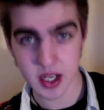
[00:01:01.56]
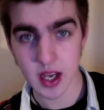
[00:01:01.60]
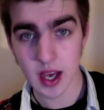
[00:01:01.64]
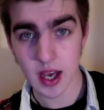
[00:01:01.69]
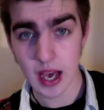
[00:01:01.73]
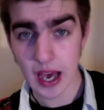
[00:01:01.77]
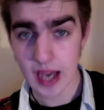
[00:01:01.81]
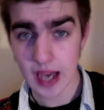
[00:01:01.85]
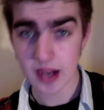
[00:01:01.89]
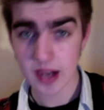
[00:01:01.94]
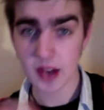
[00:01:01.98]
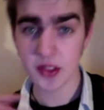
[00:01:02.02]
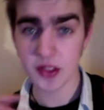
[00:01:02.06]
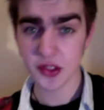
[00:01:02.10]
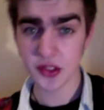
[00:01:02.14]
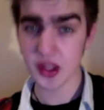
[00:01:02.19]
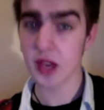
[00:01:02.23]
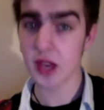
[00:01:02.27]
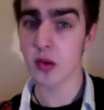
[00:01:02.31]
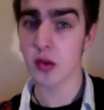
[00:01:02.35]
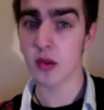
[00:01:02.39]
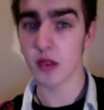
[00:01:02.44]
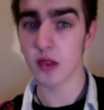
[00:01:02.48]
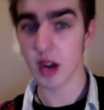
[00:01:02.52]
and I think
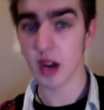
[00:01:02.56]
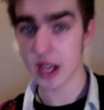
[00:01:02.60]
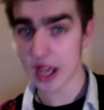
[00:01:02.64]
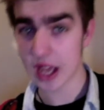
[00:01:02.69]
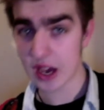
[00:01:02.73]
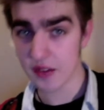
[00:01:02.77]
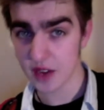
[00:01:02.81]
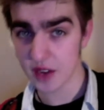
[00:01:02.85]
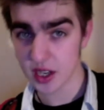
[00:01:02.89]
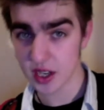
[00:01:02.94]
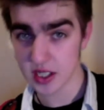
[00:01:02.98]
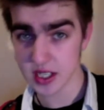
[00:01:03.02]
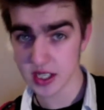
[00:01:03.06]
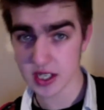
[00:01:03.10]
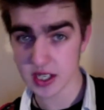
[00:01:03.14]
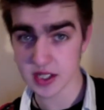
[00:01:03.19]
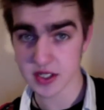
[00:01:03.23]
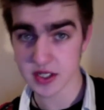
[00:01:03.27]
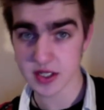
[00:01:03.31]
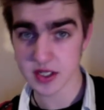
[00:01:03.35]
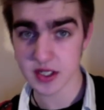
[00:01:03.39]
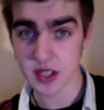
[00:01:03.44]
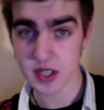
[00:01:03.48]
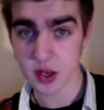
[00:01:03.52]
we're running out of ideas.
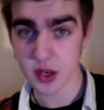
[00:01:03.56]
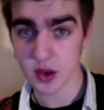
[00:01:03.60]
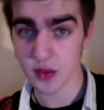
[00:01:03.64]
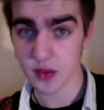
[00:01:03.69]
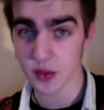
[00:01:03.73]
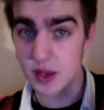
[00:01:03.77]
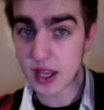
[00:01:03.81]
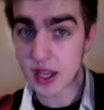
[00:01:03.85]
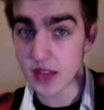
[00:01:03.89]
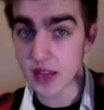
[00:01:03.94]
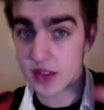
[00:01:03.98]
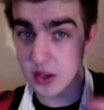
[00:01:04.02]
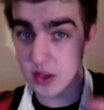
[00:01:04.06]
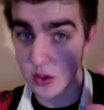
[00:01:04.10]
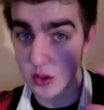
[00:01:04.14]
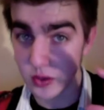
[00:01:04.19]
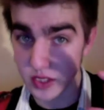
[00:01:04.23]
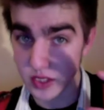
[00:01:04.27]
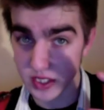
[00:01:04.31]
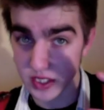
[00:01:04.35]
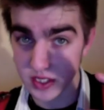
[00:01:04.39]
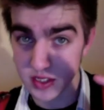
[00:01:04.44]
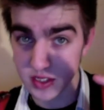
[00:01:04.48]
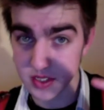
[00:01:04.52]
So if we get the
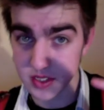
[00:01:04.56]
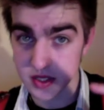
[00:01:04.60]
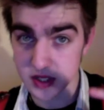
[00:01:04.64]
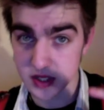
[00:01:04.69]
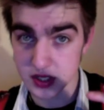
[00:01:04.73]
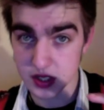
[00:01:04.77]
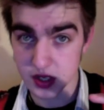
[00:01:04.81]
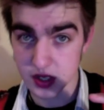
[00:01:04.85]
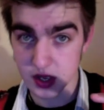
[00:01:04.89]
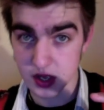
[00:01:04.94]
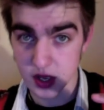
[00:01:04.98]
audience,